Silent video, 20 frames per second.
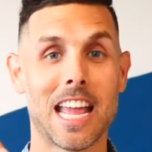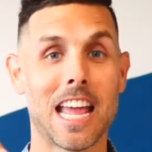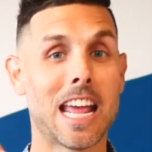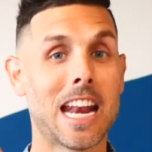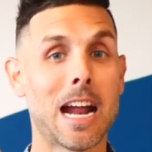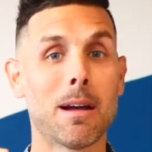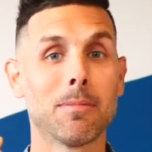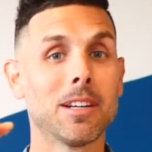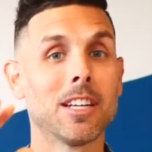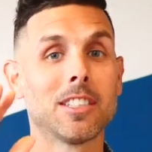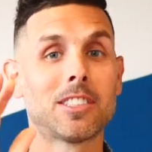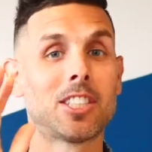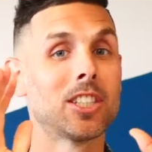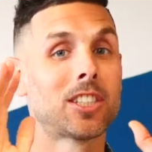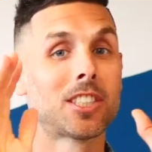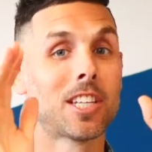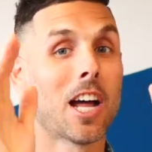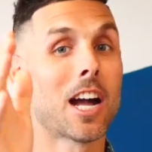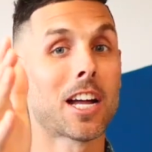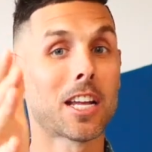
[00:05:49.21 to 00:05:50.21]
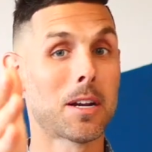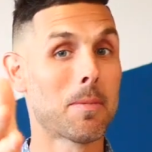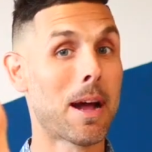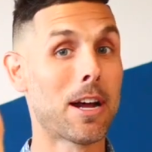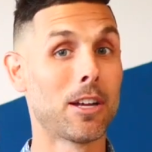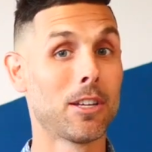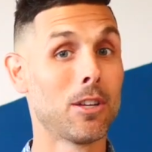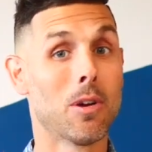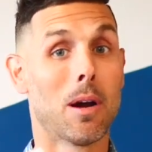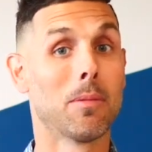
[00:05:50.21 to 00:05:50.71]
And I'm not just talking
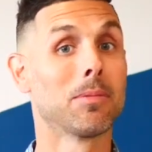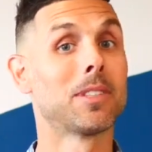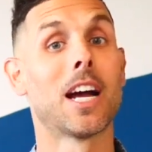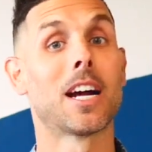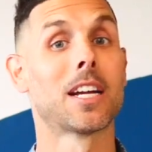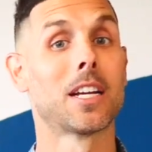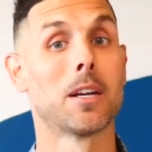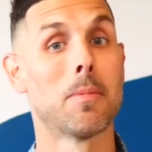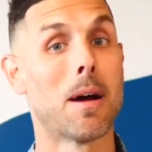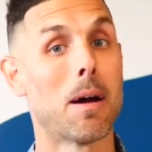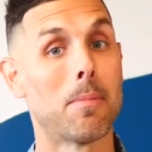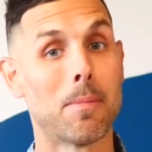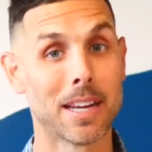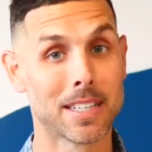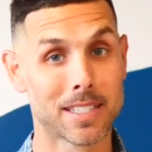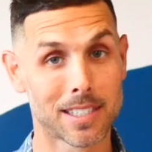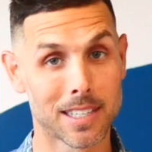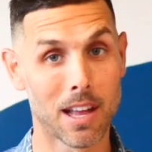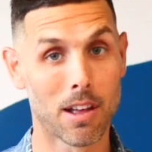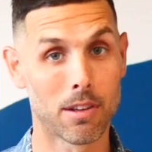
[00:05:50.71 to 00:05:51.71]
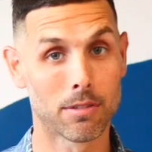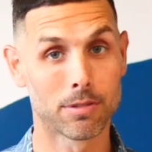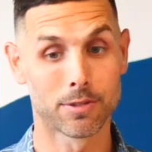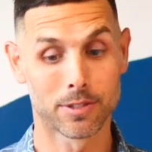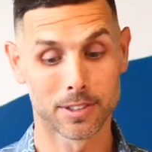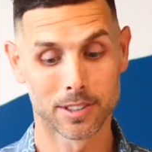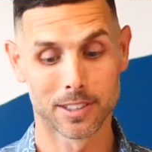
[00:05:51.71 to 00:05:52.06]
about you, I'm talking about myself.